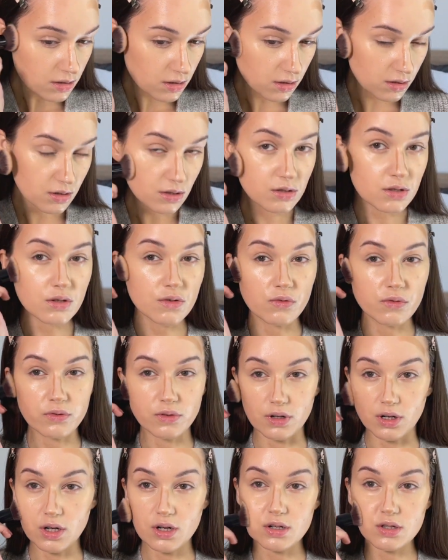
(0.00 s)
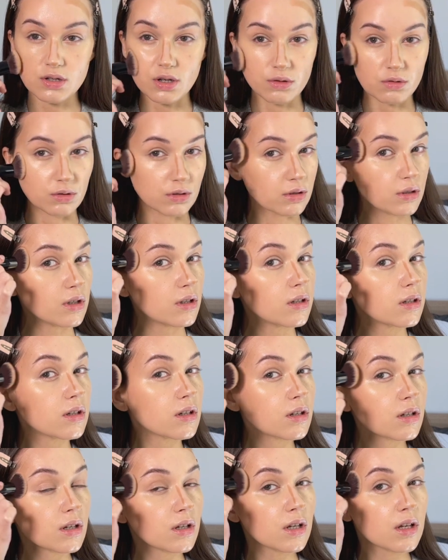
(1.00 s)
So far, so good.
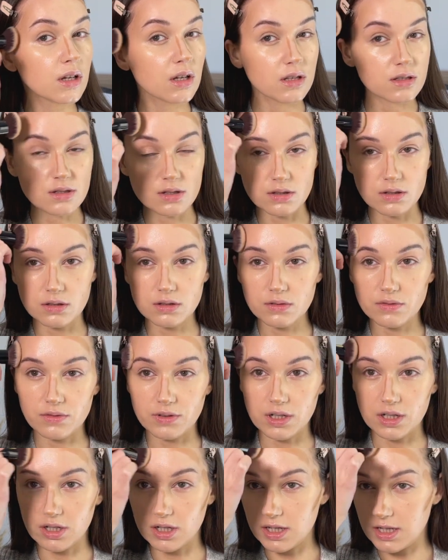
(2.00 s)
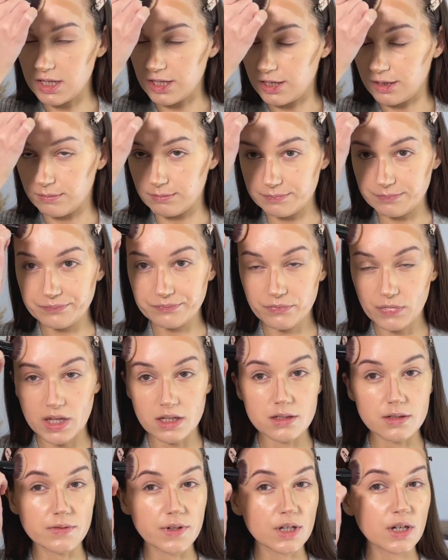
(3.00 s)
It's
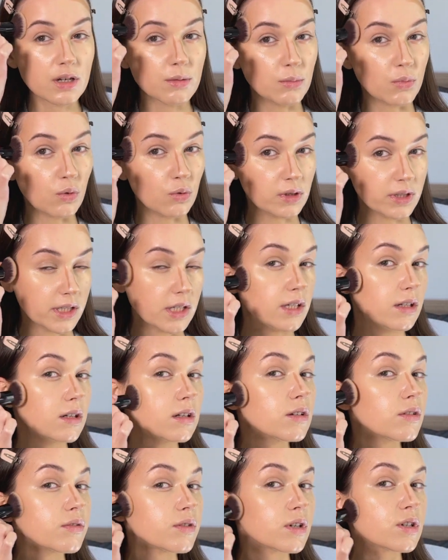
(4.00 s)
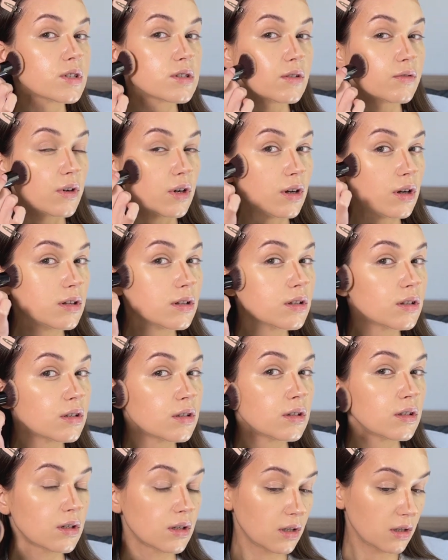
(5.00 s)
very emollient, first of all.
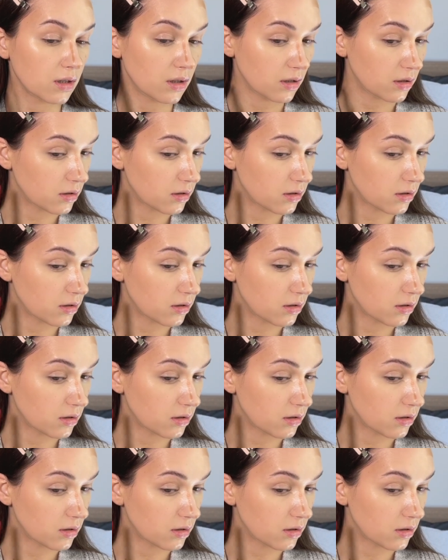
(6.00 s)
It